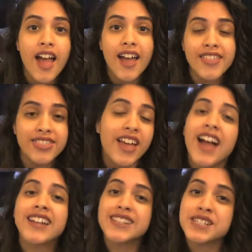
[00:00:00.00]
And
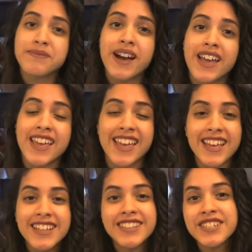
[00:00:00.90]
that is my
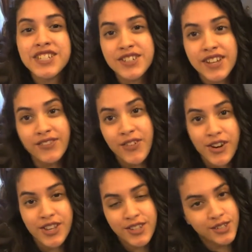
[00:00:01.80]
English
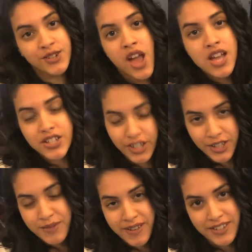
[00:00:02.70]
for You
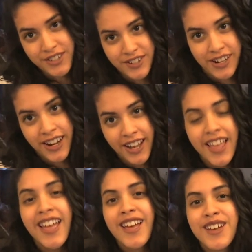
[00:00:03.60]
documentary.
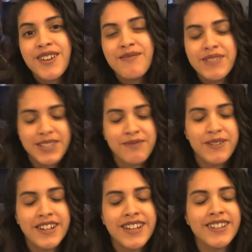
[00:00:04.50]
Miss
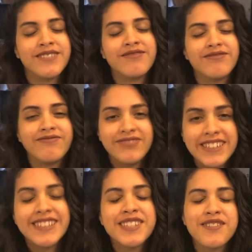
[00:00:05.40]
Aparna,
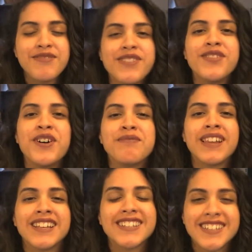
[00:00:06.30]
please give me 4+.
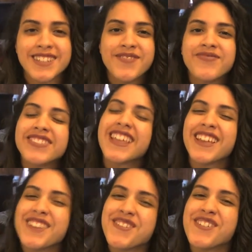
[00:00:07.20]

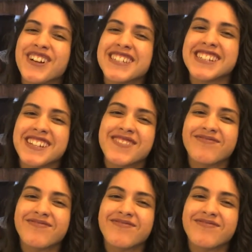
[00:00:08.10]
Thank you for watching.